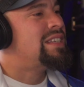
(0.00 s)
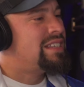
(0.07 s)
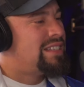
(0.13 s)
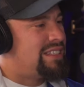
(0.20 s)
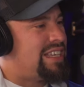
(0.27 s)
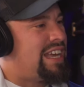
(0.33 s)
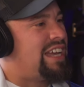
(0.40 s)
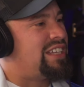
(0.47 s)

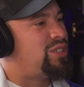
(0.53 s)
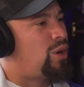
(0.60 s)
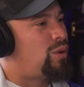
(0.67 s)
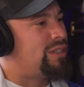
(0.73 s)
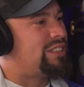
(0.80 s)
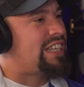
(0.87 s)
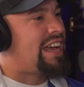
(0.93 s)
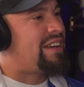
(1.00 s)
Yeah, and you
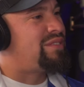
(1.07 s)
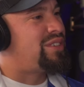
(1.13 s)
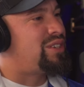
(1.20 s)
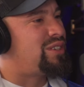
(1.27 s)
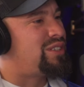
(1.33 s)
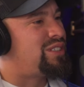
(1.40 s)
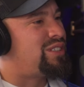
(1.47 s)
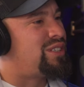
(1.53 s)
always have
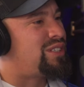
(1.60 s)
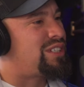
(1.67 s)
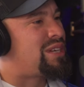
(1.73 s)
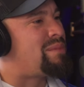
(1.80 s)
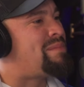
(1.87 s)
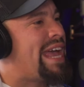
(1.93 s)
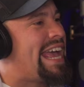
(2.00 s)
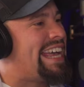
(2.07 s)
your
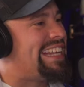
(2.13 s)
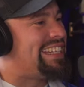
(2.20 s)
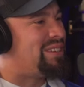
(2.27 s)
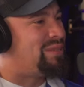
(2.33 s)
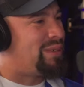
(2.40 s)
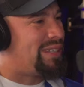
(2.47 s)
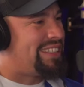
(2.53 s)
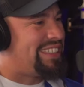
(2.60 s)
companion with